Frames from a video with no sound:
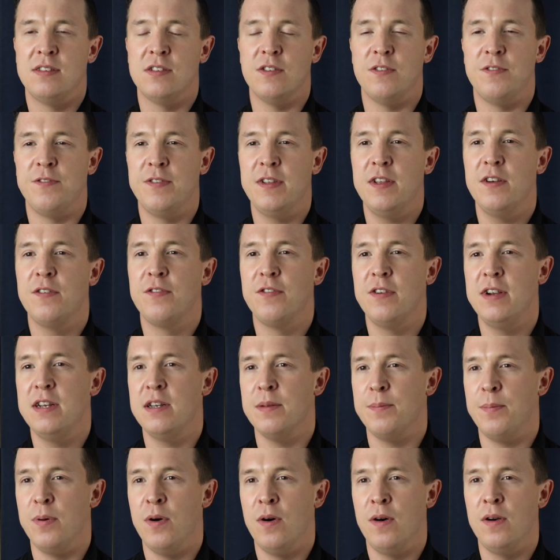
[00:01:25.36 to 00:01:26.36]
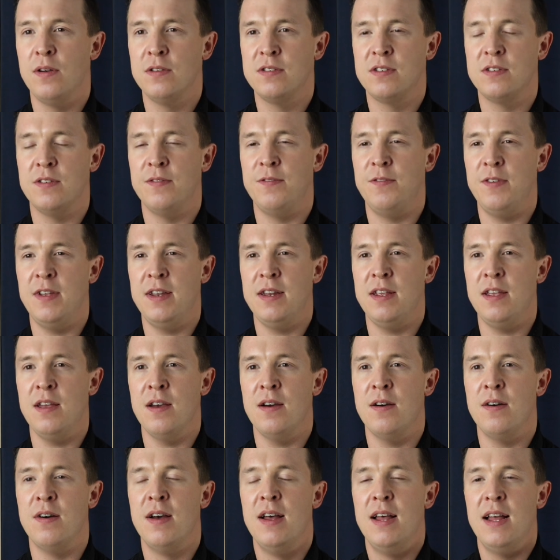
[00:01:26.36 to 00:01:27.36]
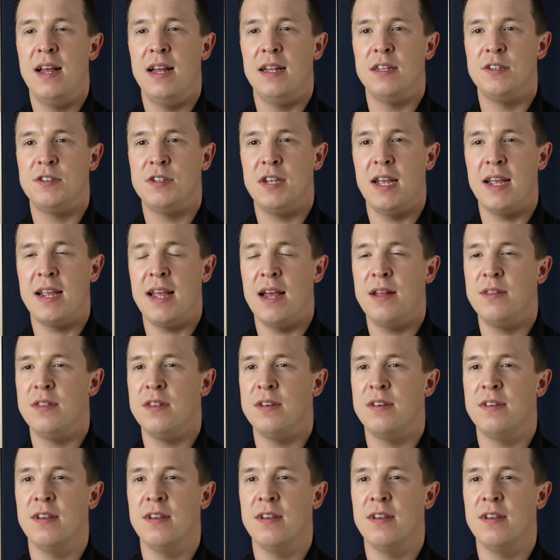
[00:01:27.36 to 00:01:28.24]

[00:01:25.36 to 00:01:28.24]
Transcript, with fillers: So feel free to pause the video and check out the